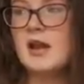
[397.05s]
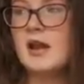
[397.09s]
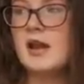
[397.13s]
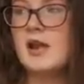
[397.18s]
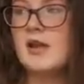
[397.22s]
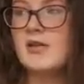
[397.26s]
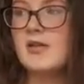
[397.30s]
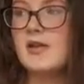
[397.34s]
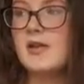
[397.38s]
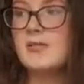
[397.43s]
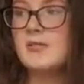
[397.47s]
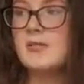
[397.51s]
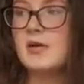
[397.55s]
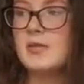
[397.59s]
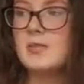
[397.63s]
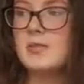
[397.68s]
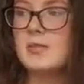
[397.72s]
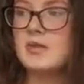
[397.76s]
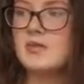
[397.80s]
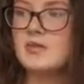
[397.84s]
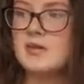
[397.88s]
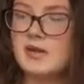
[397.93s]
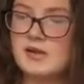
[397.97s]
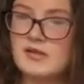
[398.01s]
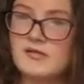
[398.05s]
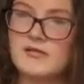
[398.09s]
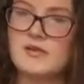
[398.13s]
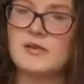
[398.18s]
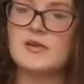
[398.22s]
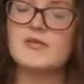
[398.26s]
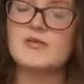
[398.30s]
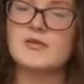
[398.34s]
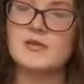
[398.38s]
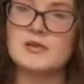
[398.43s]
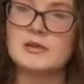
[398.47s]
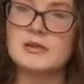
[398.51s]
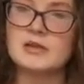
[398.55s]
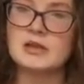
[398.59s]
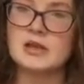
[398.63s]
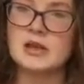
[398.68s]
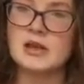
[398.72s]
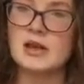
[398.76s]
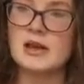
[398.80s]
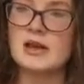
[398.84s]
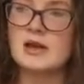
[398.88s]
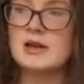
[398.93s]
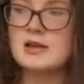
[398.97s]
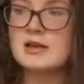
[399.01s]
and then probably read through the revision
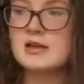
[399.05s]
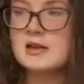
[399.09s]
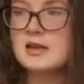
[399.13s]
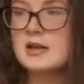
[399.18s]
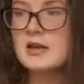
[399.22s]
guide.